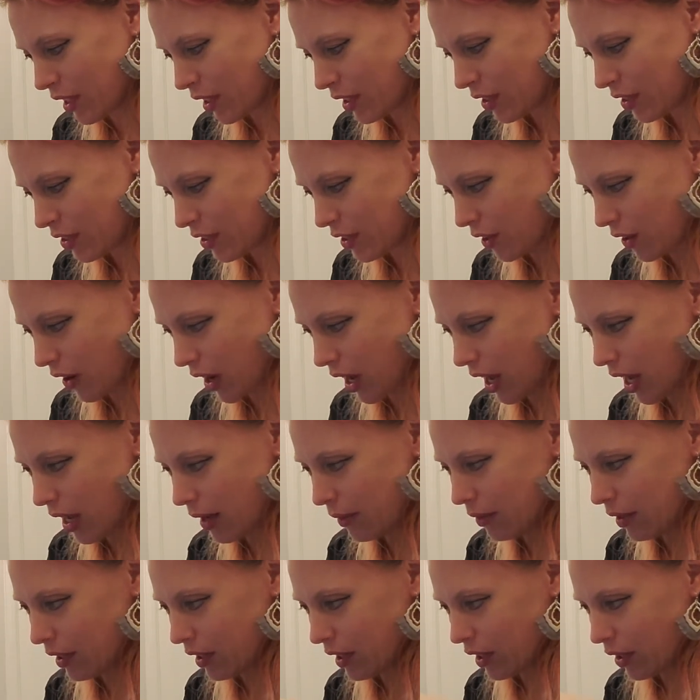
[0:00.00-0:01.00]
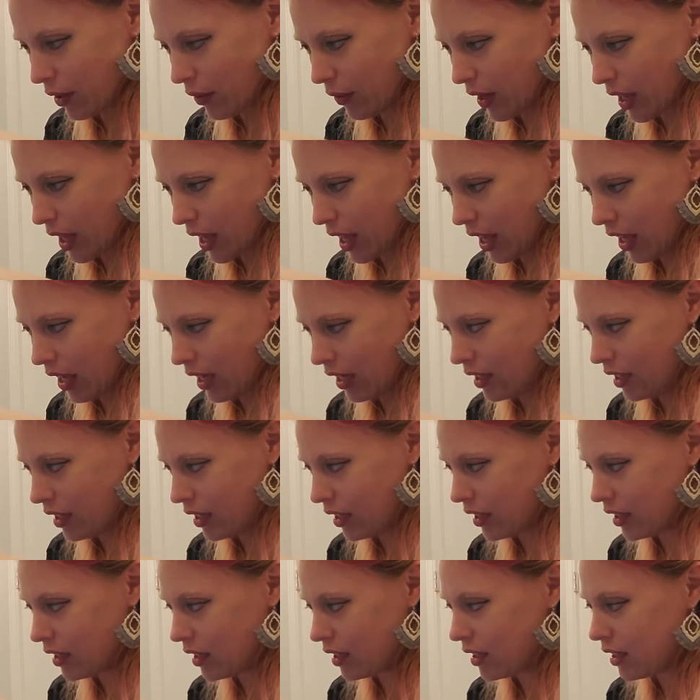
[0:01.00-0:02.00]
So I'm going to go
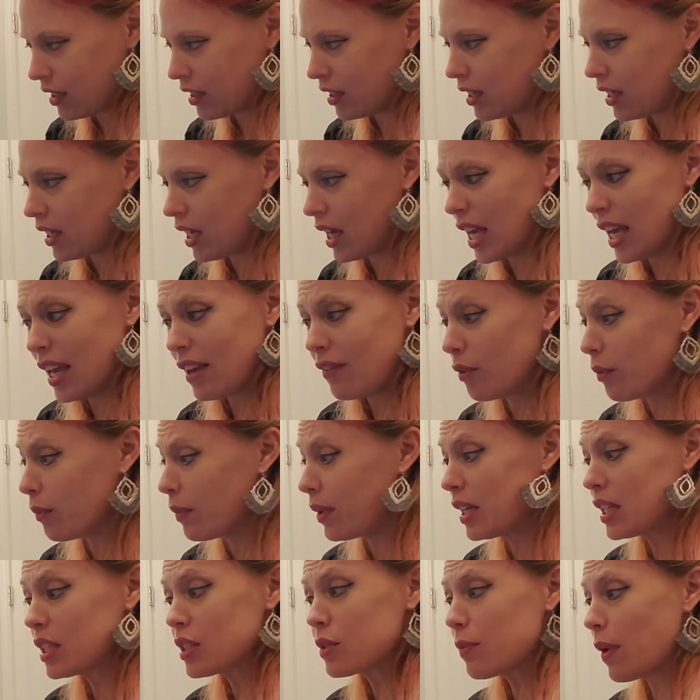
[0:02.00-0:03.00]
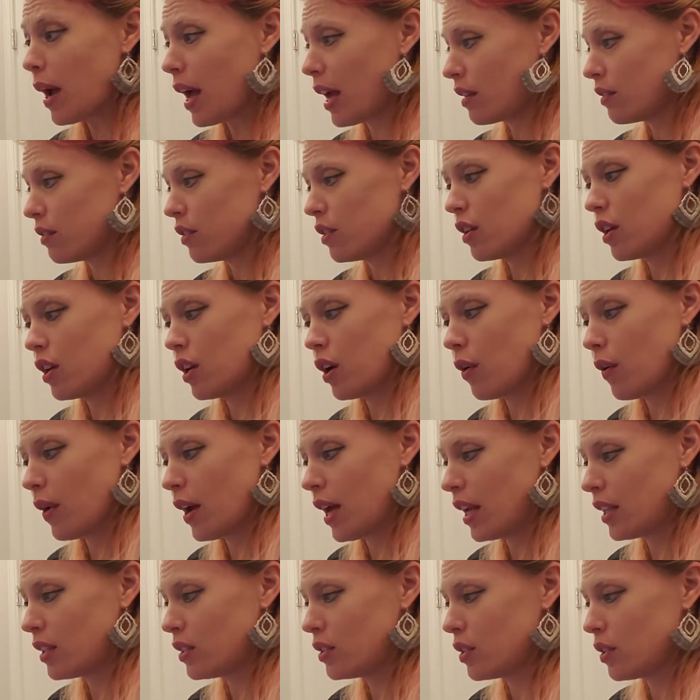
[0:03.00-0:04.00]
ahead, even when it's wet, you can go
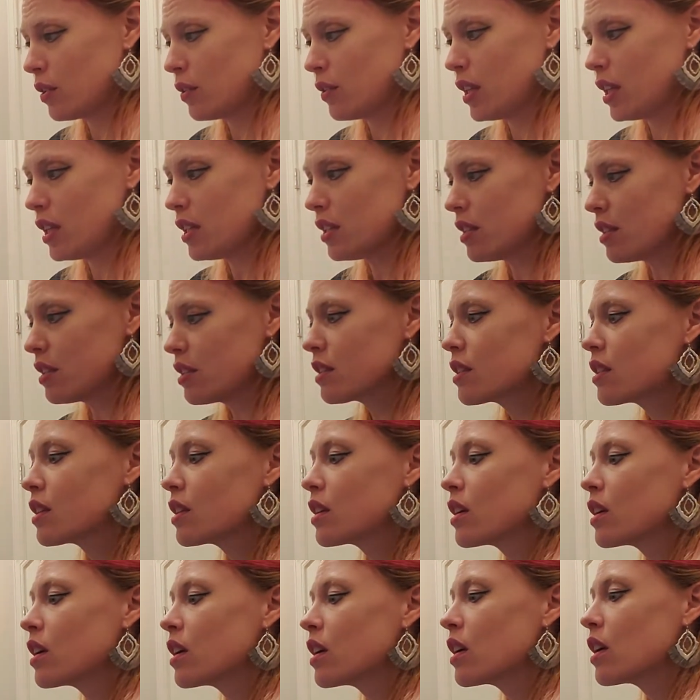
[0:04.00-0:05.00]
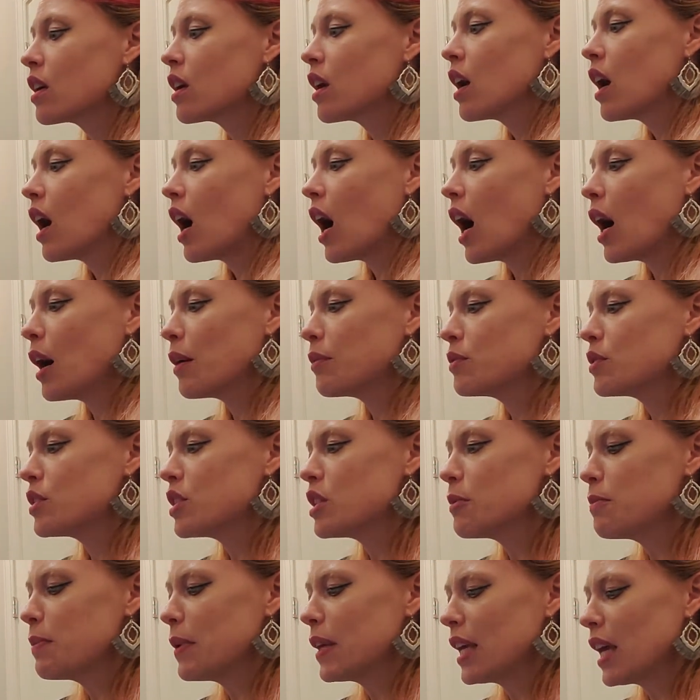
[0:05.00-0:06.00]
ahead and do this.
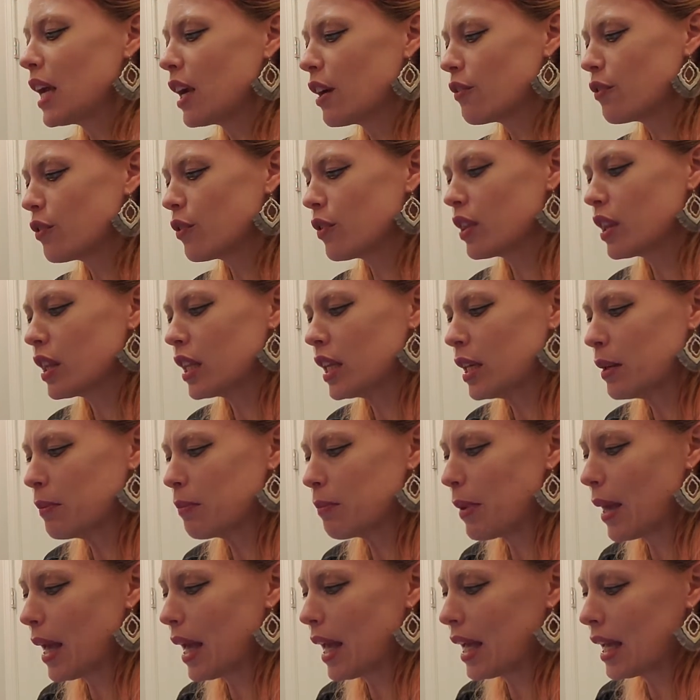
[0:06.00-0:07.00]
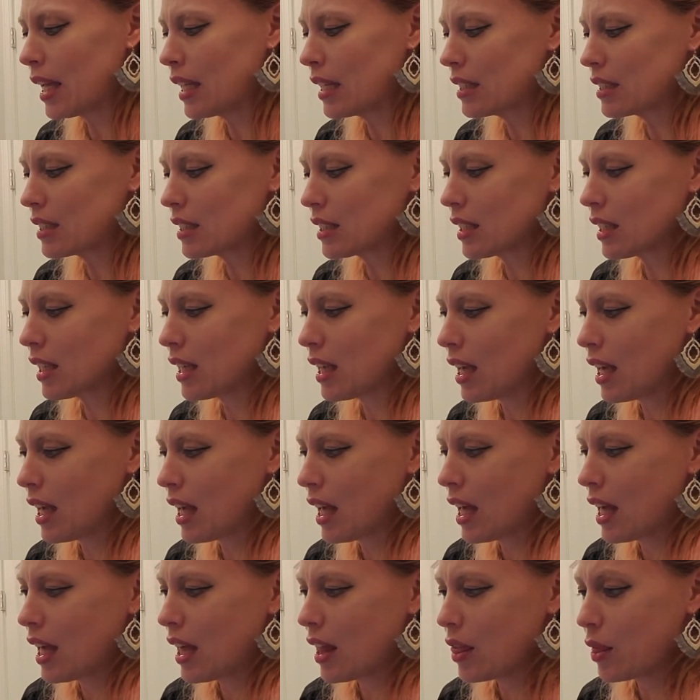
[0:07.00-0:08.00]
Just be careful
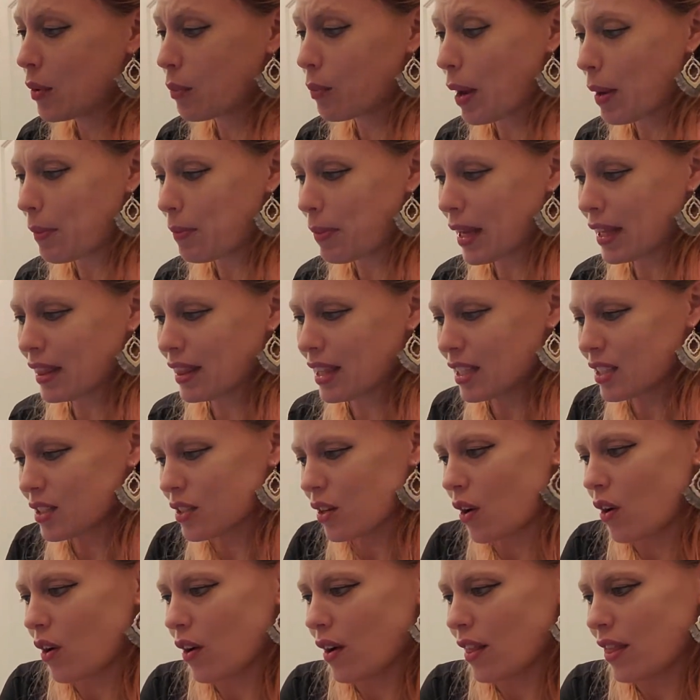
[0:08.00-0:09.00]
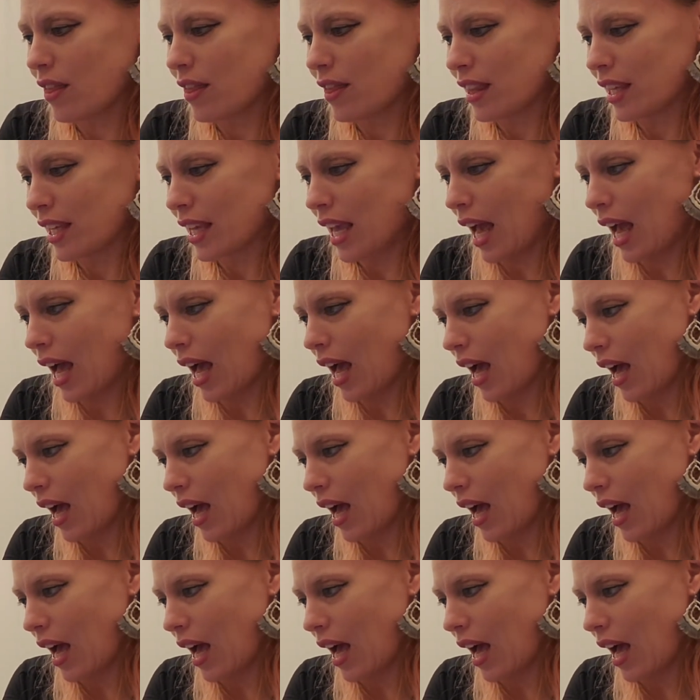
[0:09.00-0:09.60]
the wet paint that's on the